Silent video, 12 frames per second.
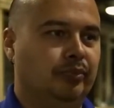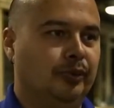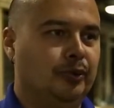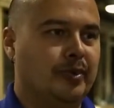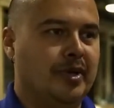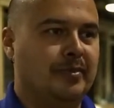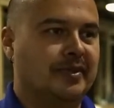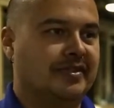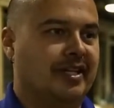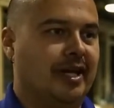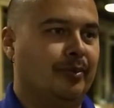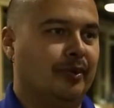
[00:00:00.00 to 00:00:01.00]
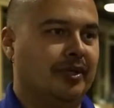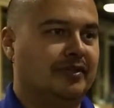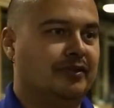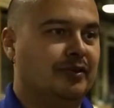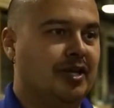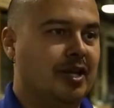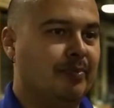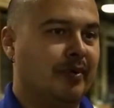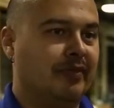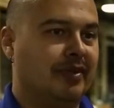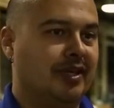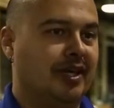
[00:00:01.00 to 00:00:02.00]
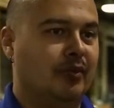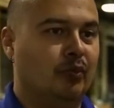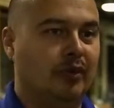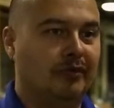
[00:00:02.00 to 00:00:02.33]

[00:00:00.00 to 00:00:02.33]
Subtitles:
Bluebeam has enabled us to keep everything in